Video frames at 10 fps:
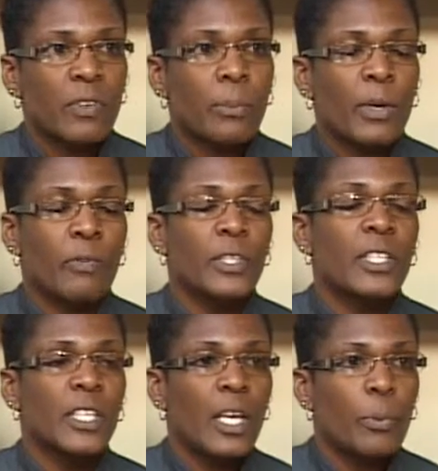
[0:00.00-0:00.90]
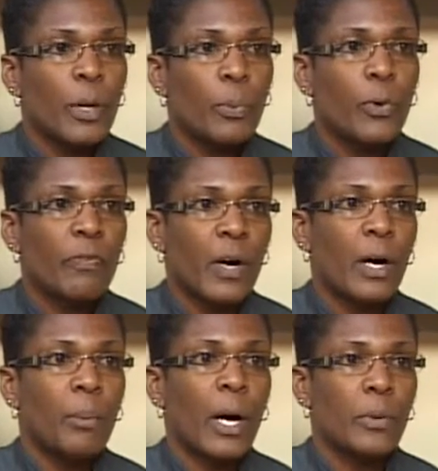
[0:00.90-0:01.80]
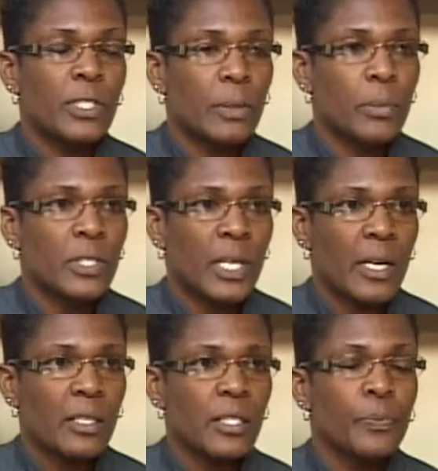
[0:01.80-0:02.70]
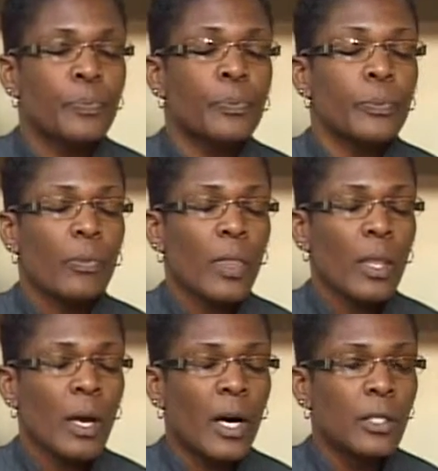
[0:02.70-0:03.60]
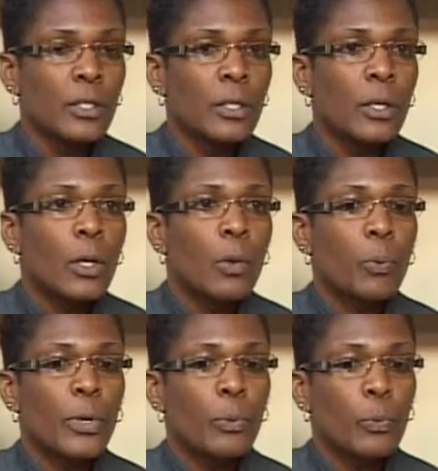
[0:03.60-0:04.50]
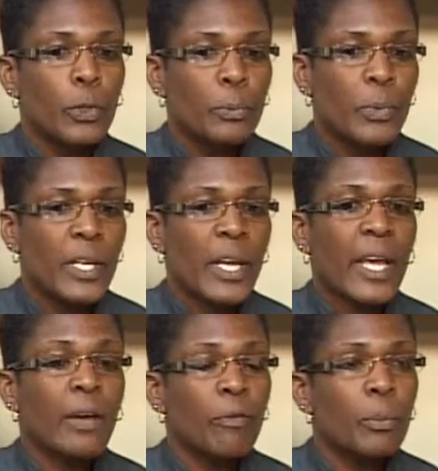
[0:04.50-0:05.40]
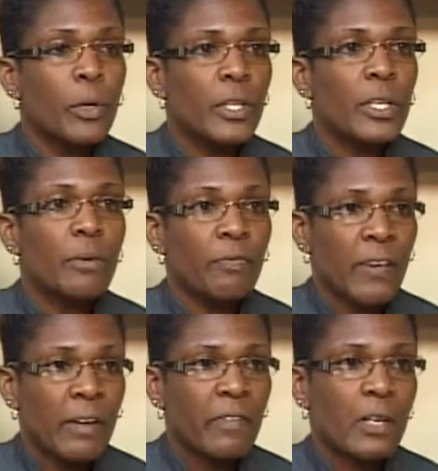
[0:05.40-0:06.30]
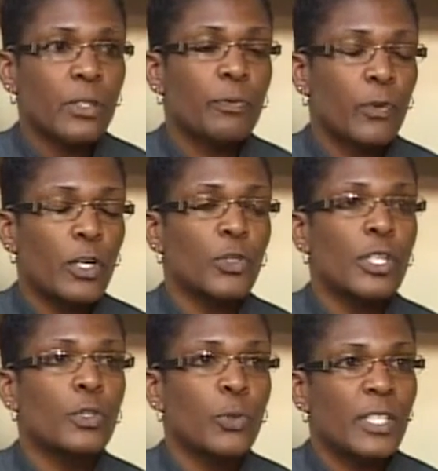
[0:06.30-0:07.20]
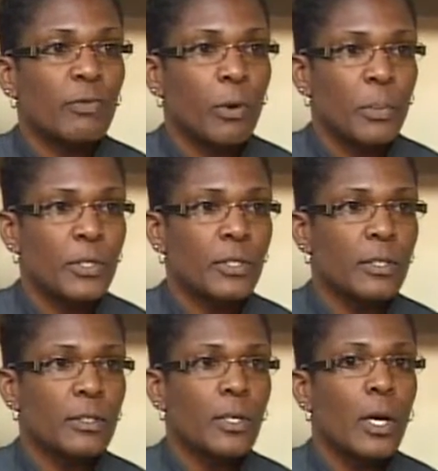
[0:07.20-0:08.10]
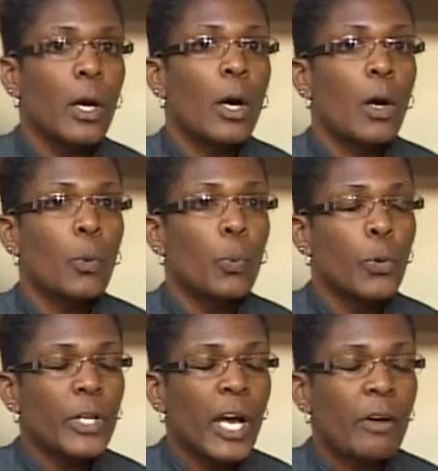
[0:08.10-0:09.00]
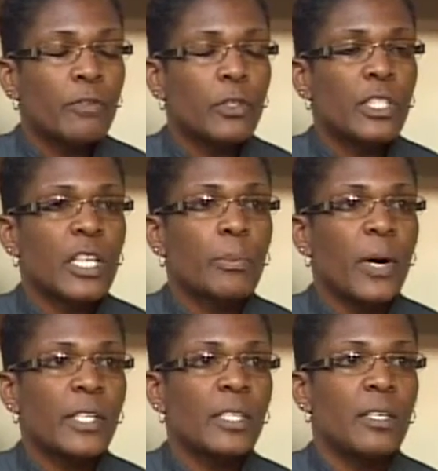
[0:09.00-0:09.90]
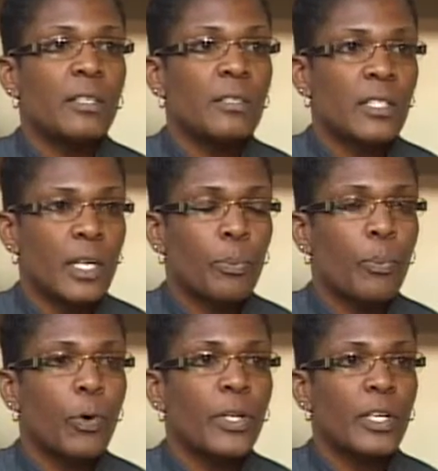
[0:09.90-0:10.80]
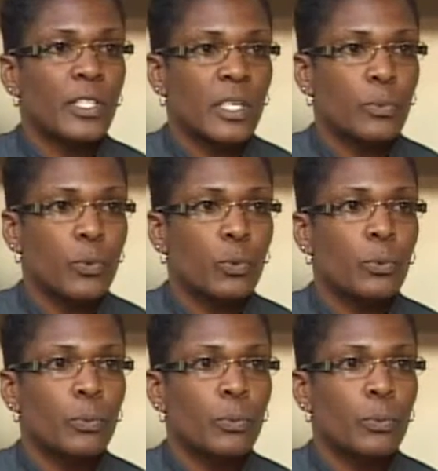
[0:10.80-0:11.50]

method, came up with our sample size, and we would be, everybody, the 5,424 persons, would have to take part in step 1 and step 2,